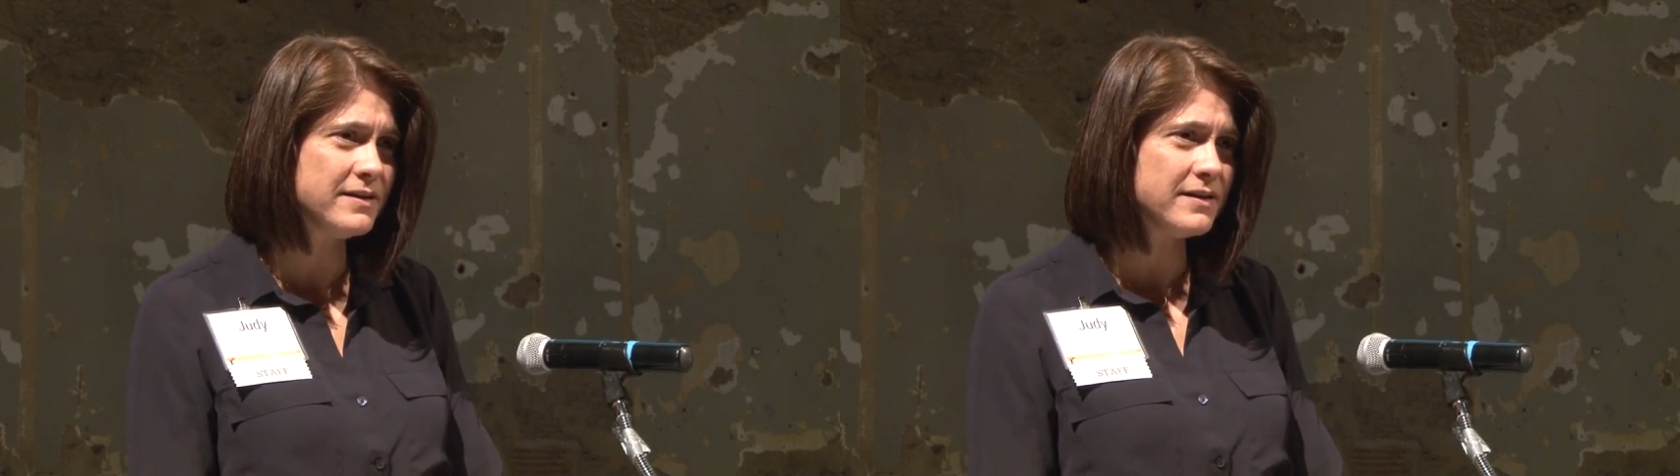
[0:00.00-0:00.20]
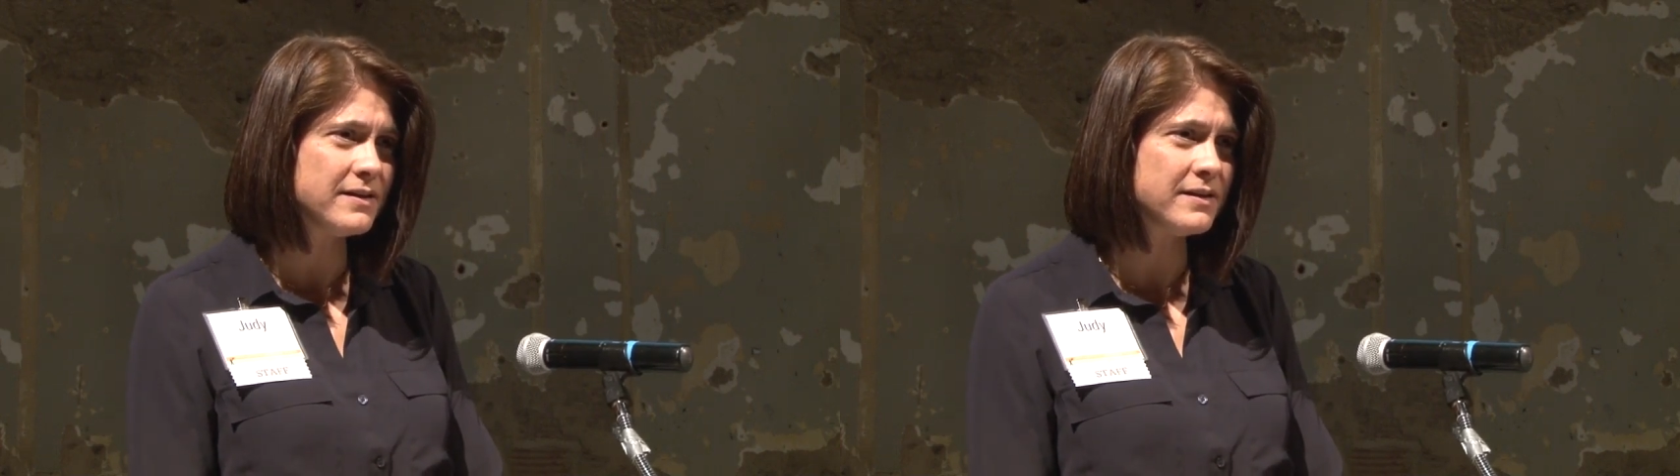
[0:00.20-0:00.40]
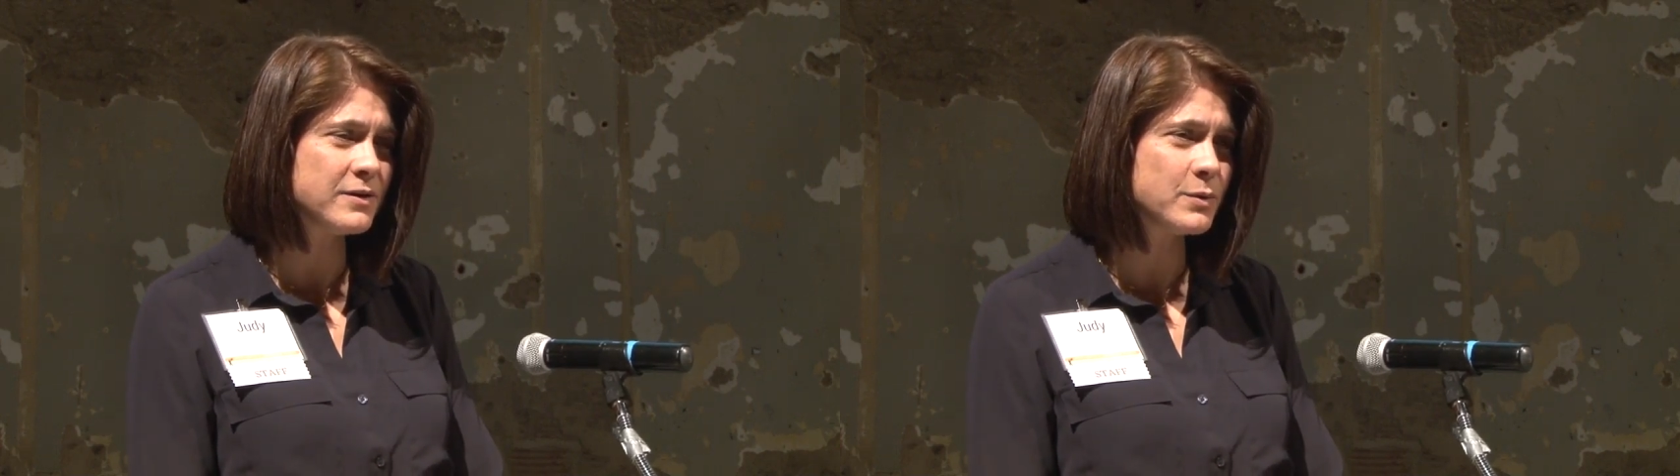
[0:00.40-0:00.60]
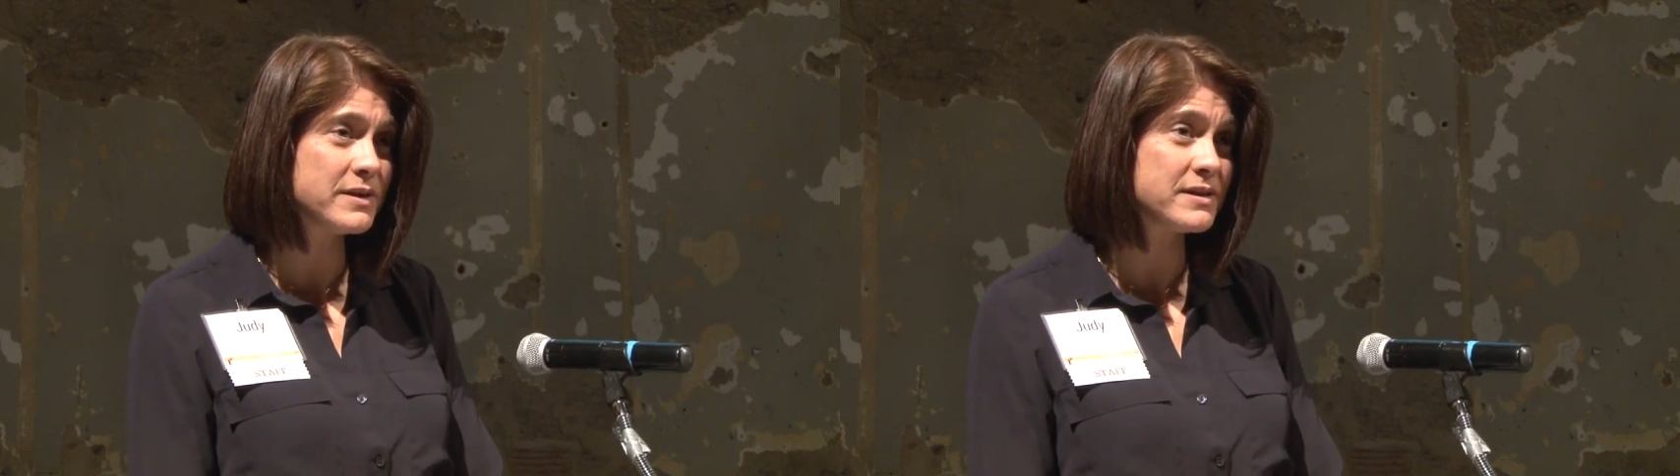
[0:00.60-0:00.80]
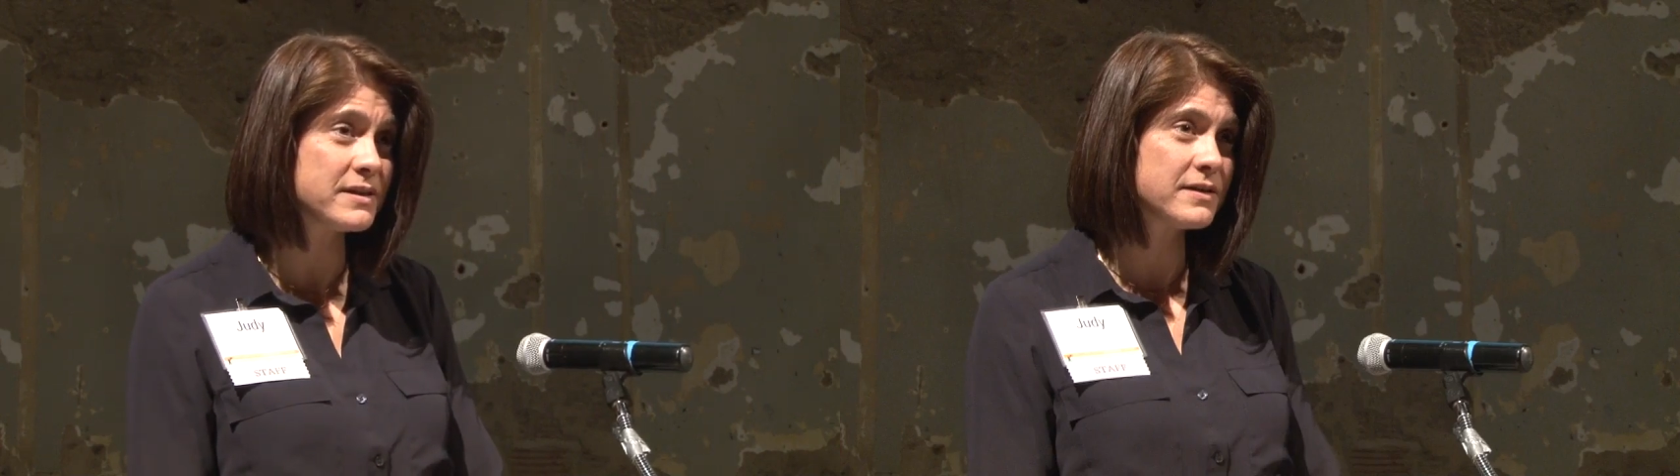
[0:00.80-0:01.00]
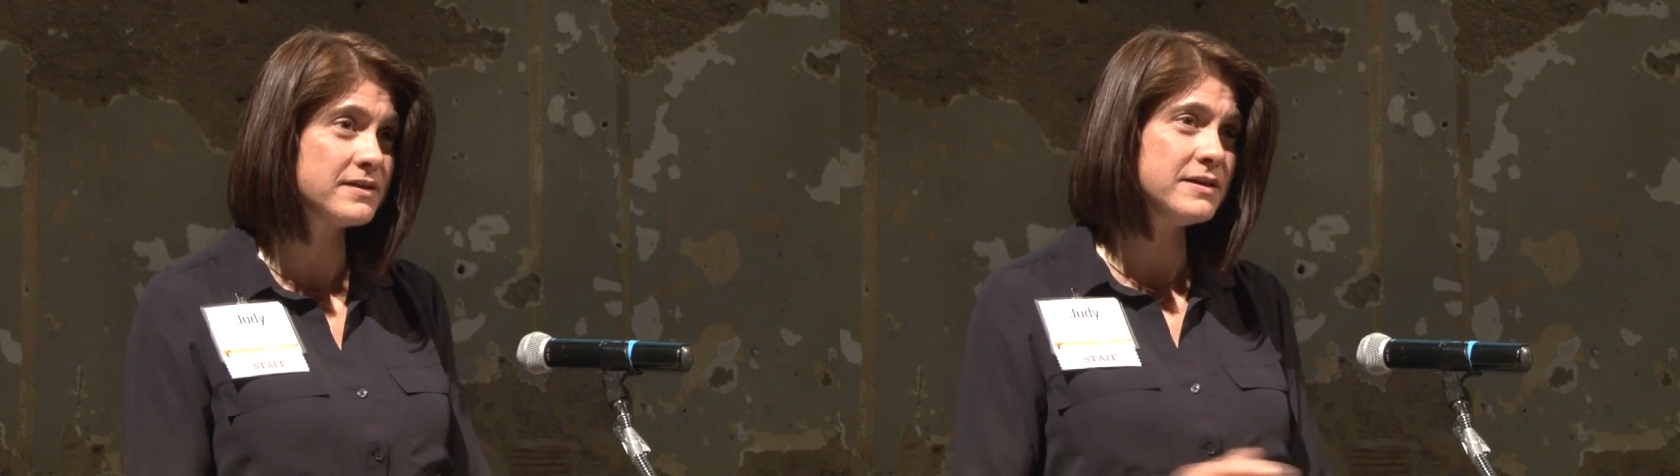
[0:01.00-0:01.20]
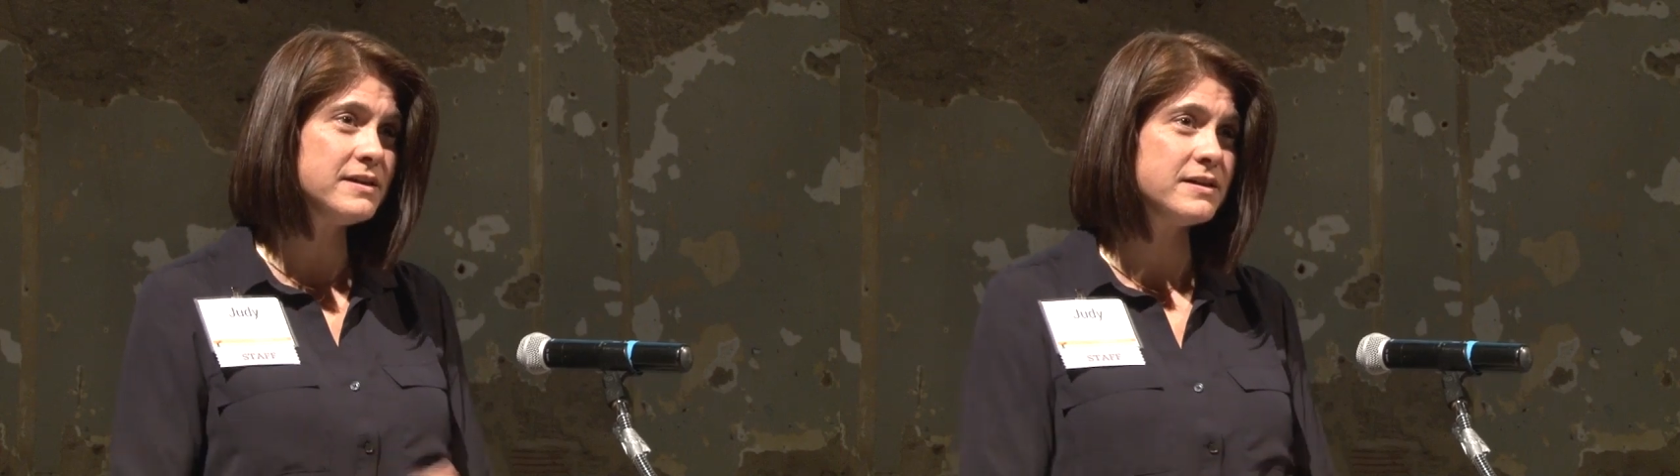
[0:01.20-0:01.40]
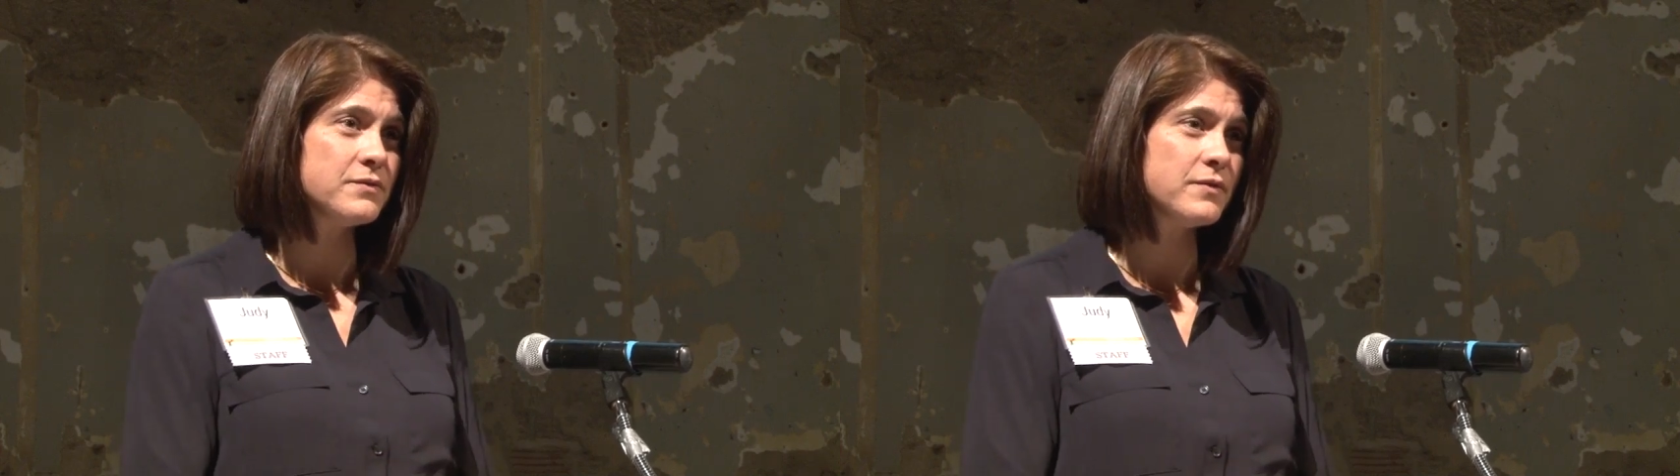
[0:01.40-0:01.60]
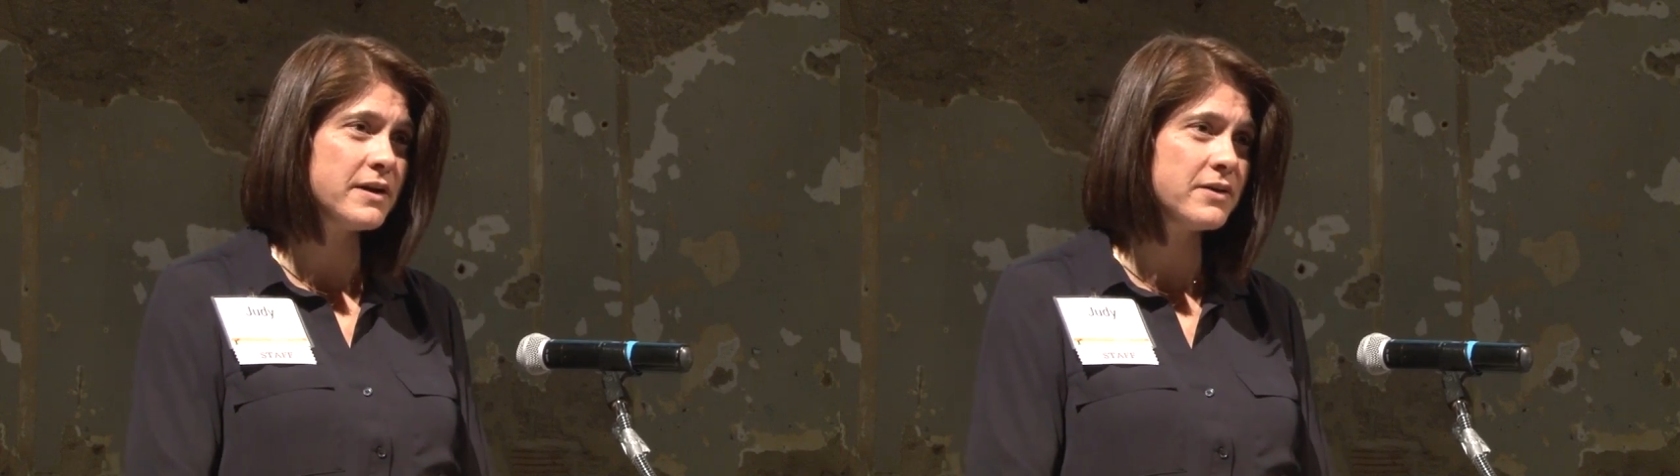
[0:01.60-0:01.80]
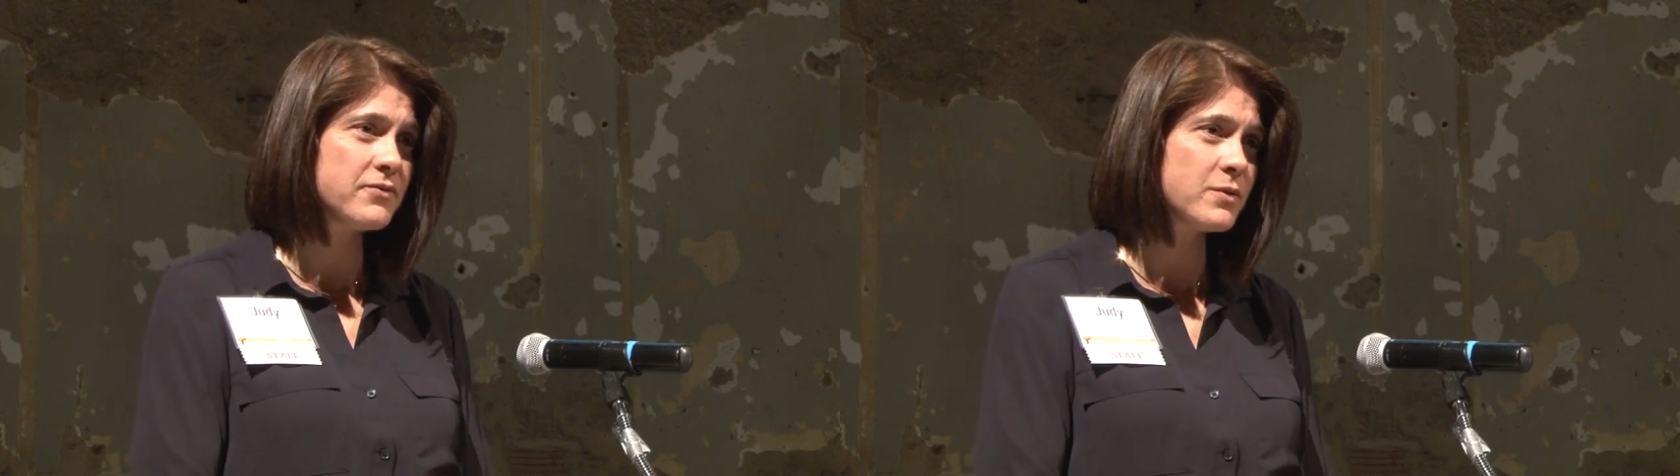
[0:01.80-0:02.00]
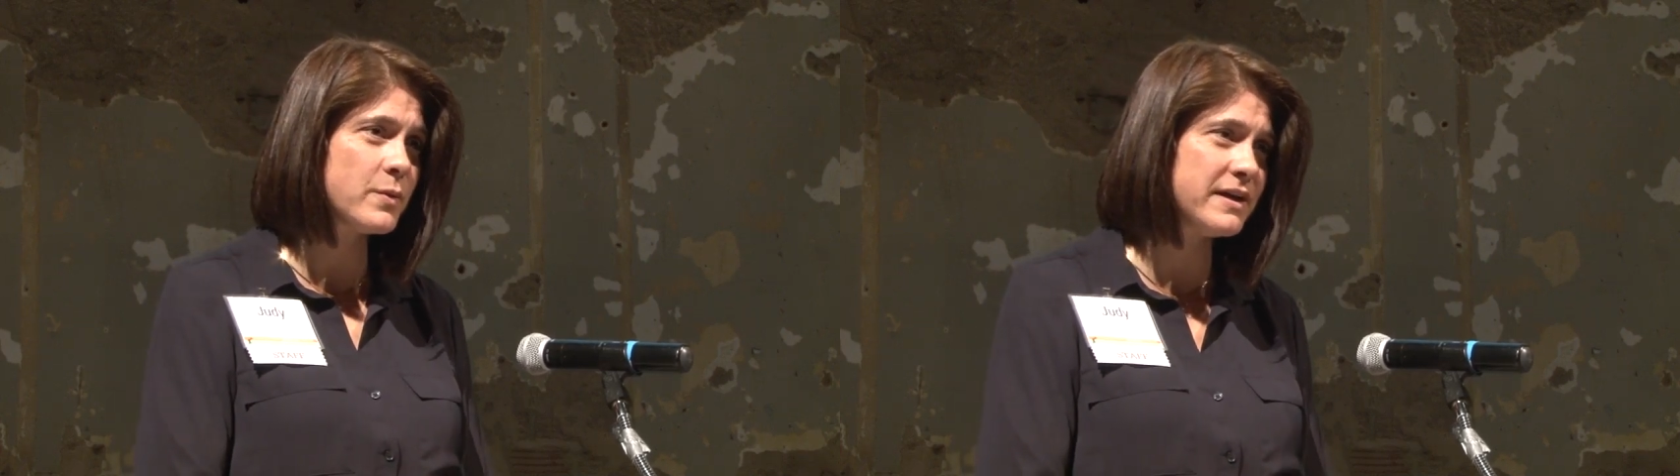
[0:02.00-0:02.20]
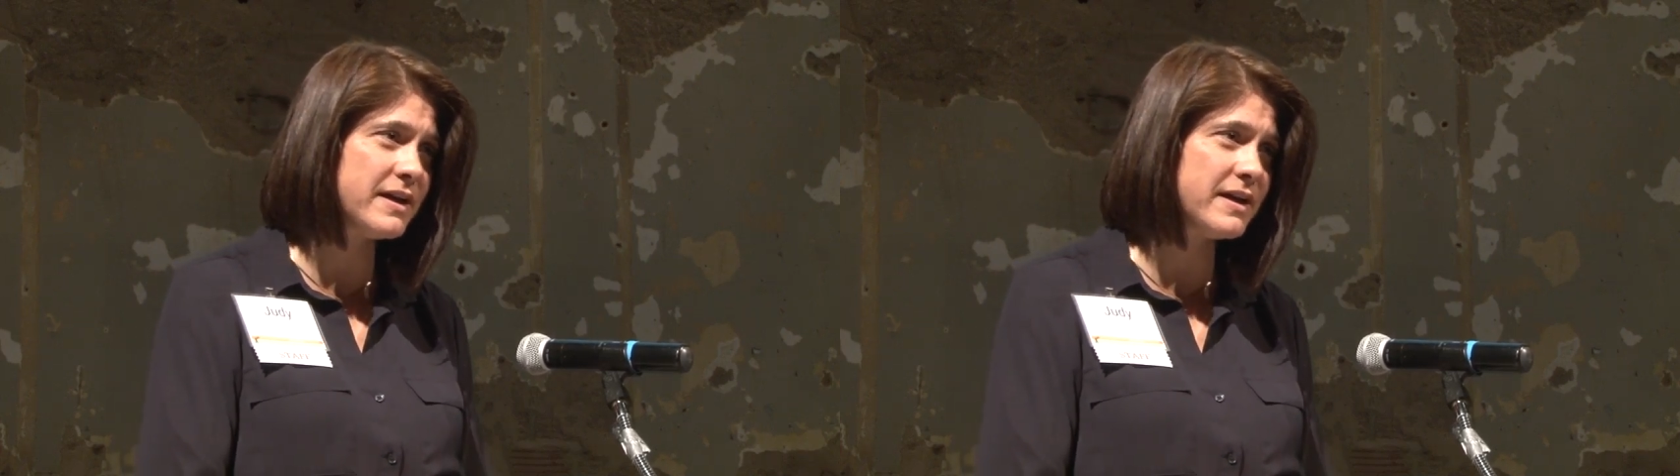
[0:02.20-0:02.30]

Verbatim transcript: and there was a Clinton running for the White